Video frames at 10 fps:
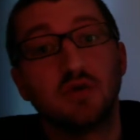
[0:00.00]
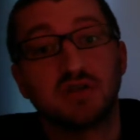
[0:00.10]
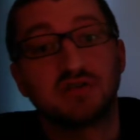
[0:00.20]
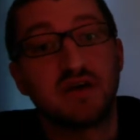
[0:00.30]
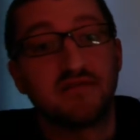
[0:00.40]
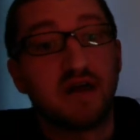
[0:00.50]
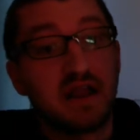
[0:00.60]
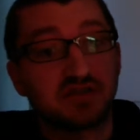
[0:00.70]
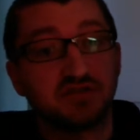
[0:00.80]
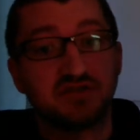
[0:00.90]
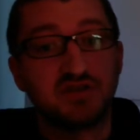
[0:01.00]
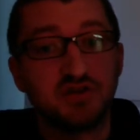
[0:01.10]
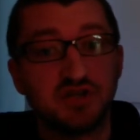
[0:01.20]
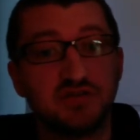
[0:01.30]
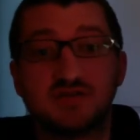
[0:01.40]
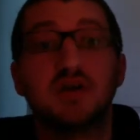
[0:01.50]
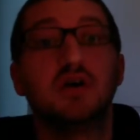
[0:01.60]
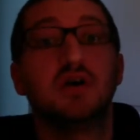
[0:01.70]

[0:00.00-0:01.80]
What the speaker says: also have financial institutions